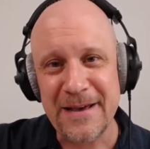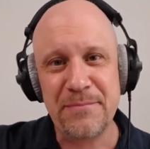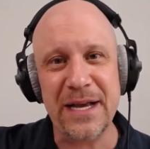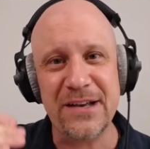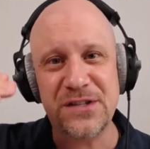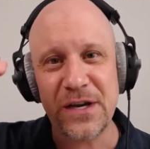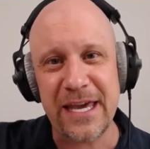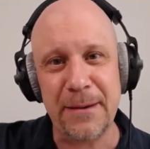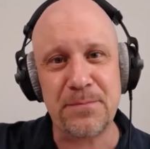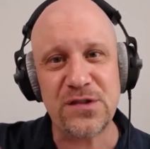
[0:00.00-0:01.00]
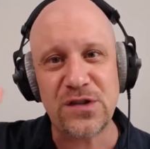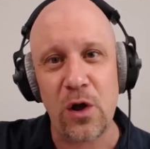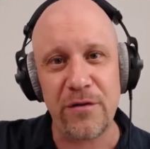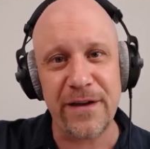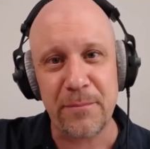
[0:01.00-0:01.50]
because you keep
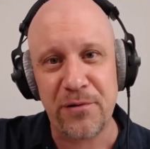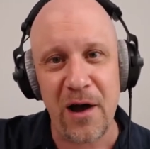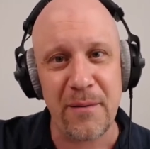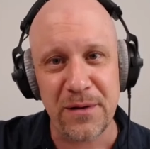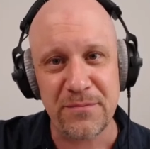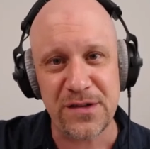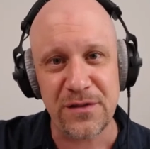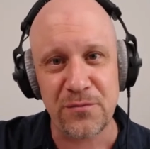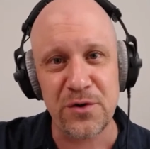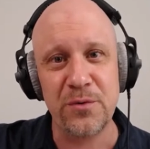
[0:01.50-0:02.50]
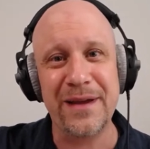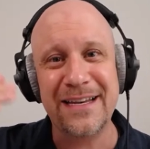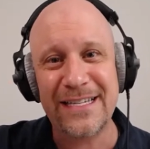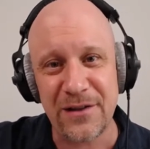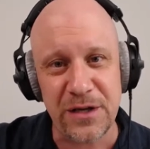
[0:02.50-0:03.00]
solving problems in the room
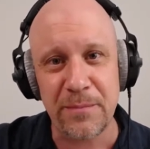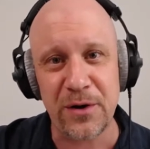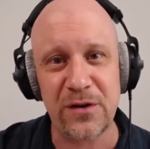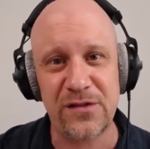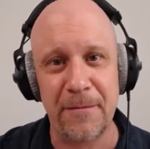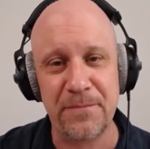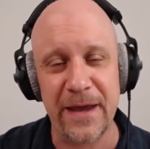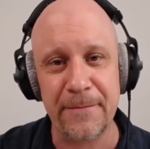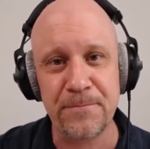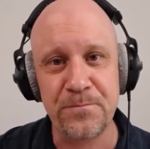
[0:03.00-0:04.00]
until you book something.